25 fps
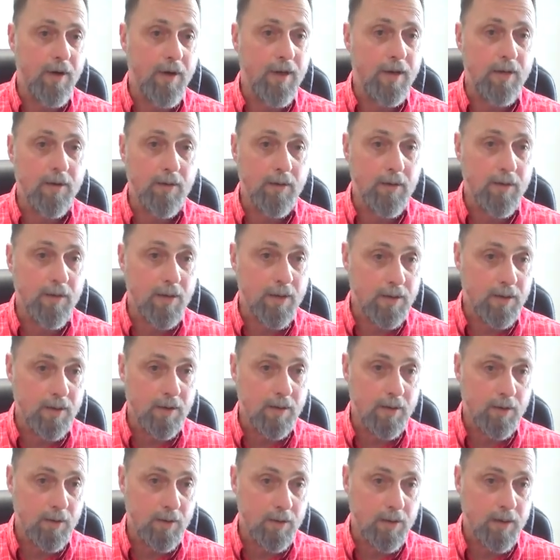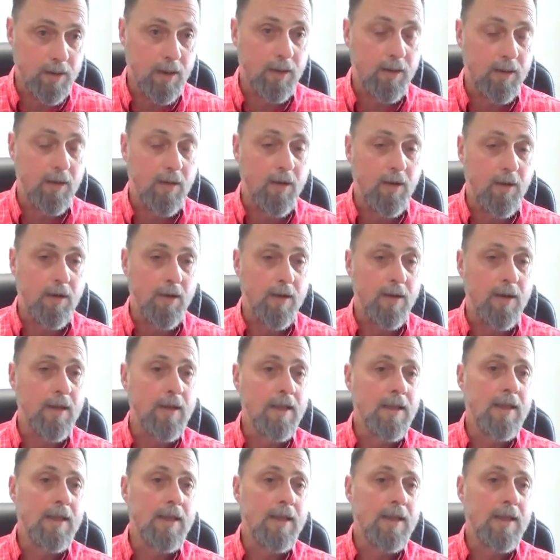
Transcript: friend who doesn't do estate law,